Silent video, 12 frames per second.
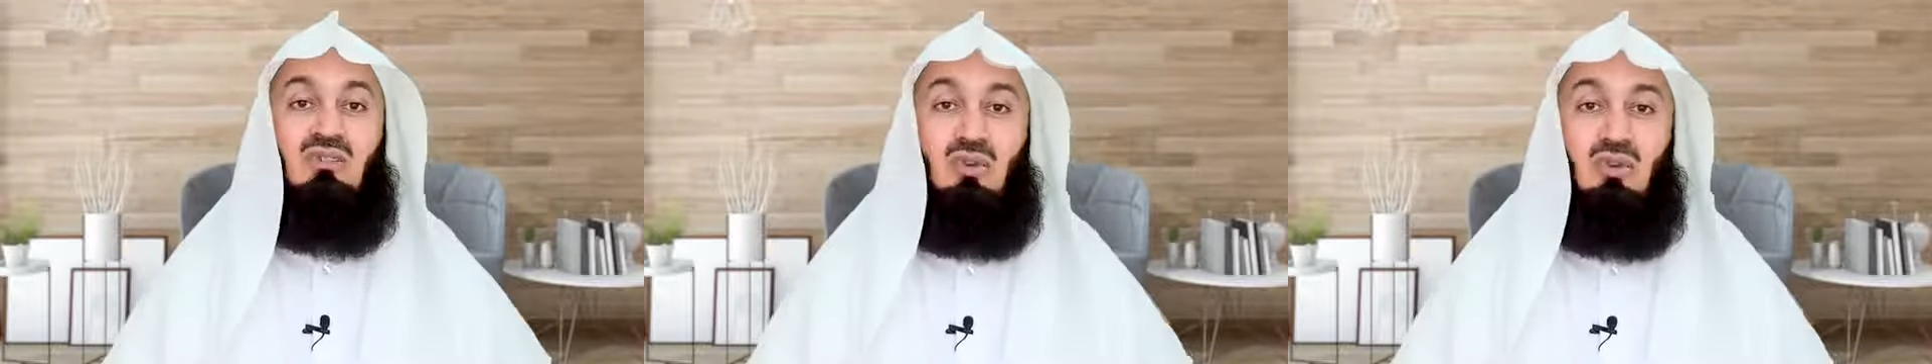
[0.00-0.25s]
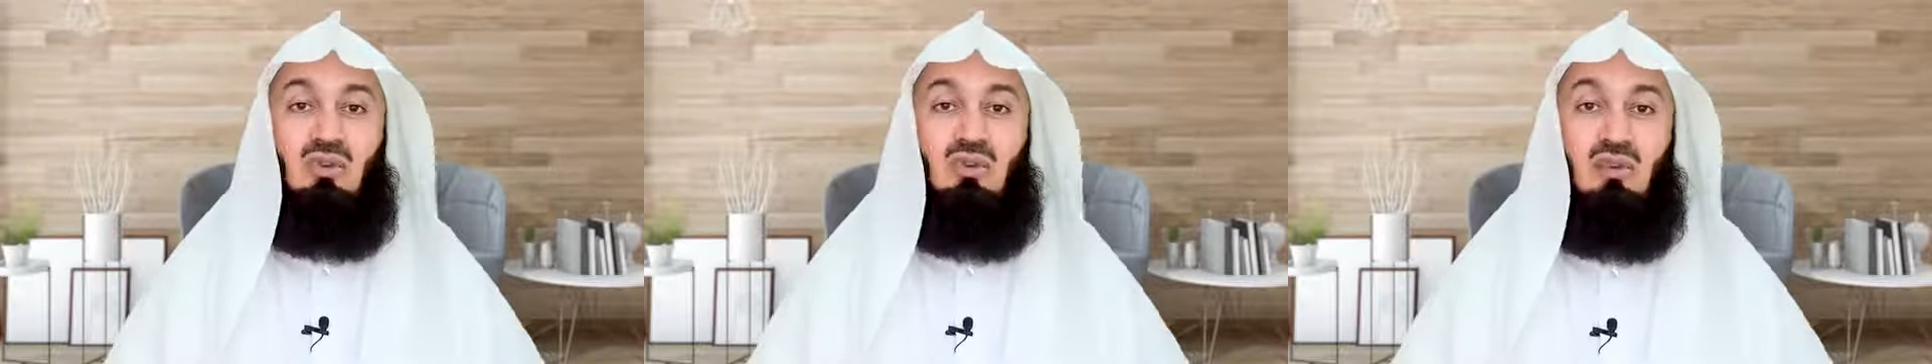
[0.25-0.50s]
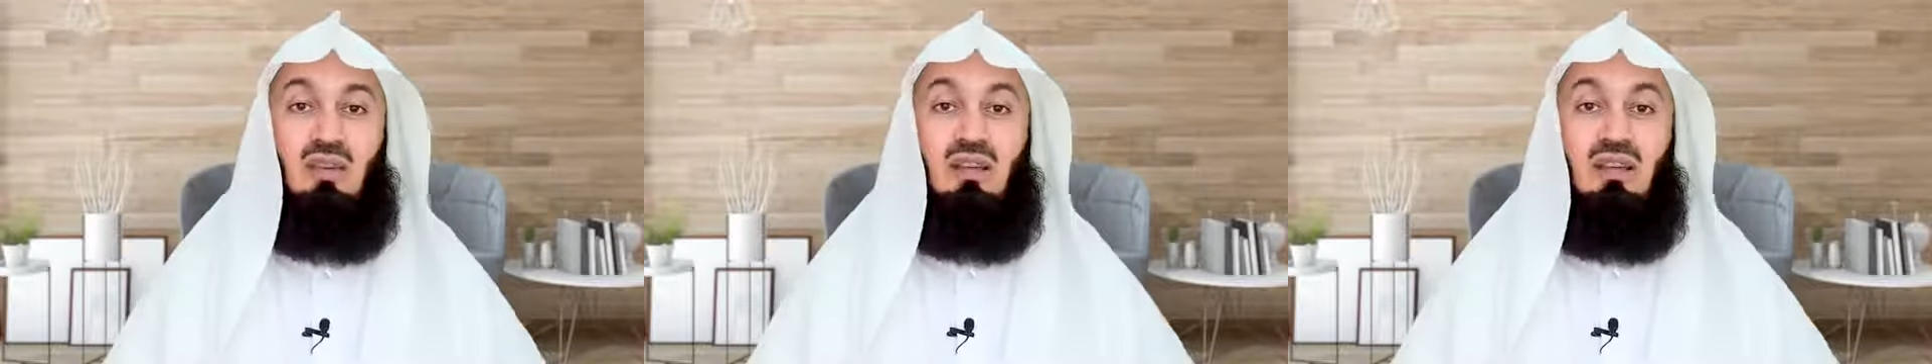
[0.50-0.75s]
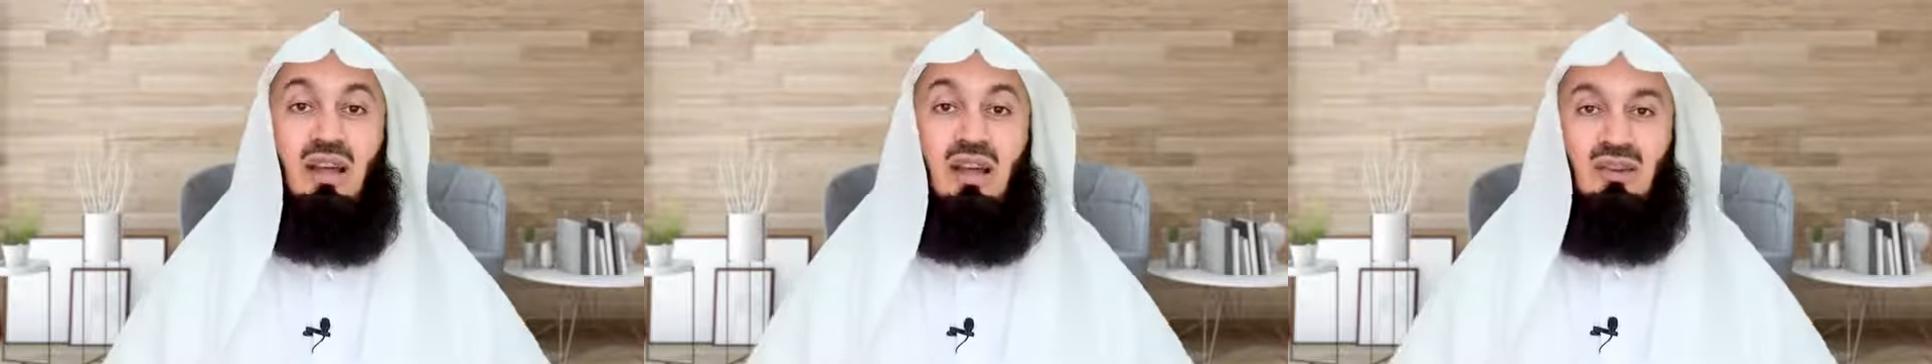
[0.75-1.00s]
for you
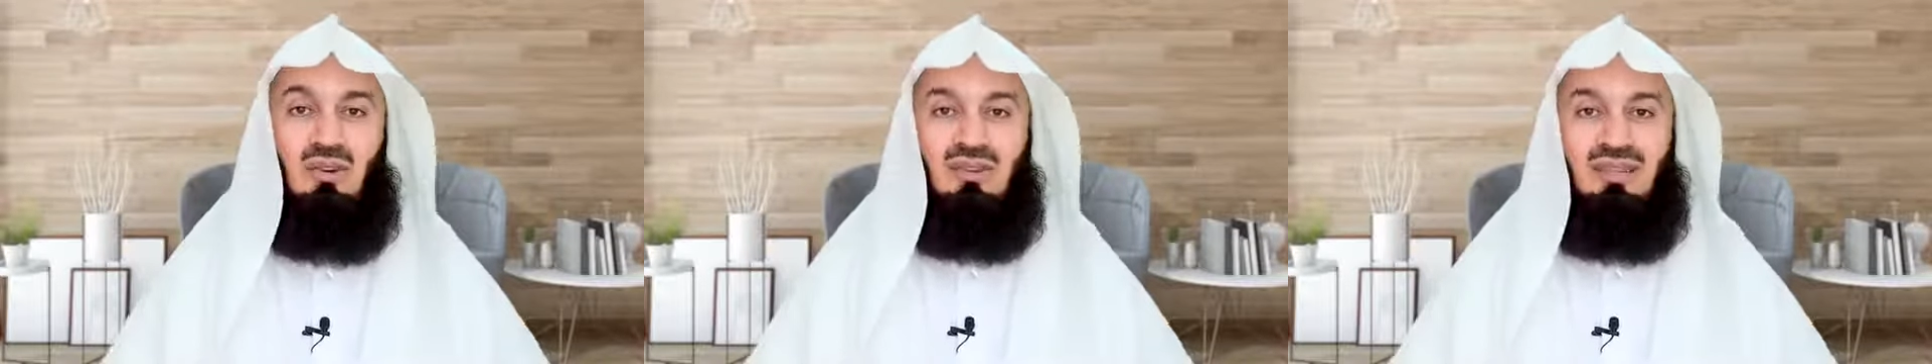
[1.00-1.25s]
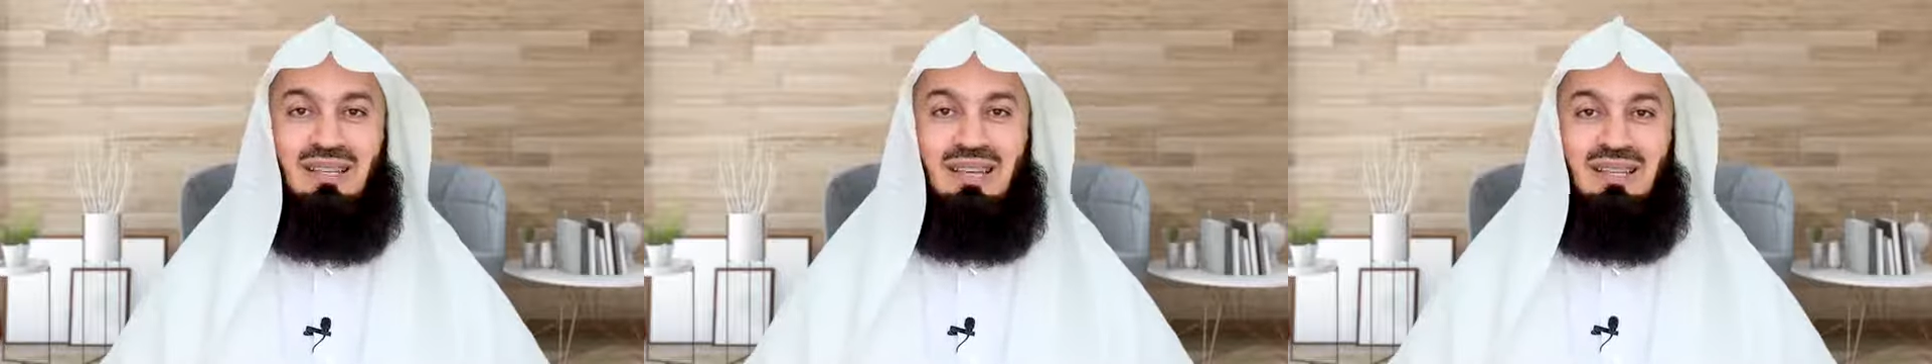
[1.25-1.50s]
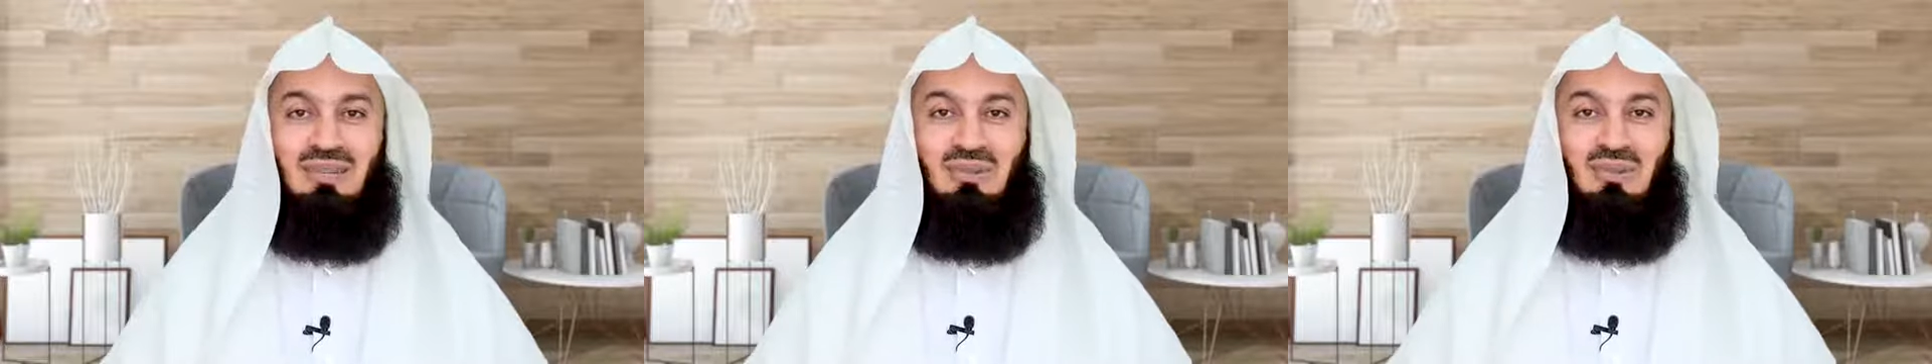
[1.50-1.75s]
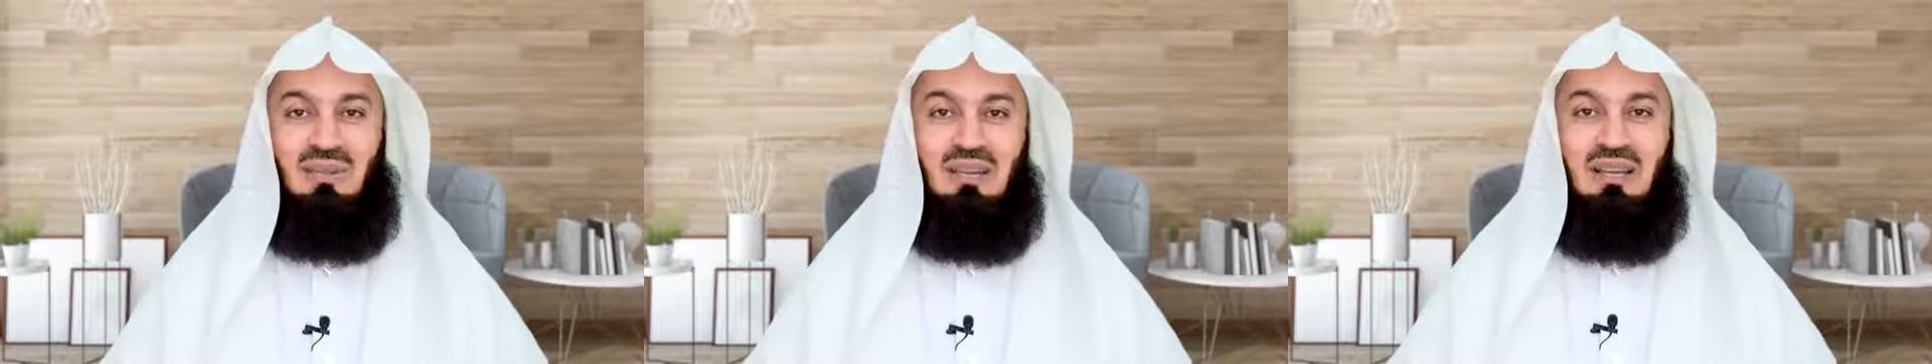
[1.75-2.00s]
and not against you.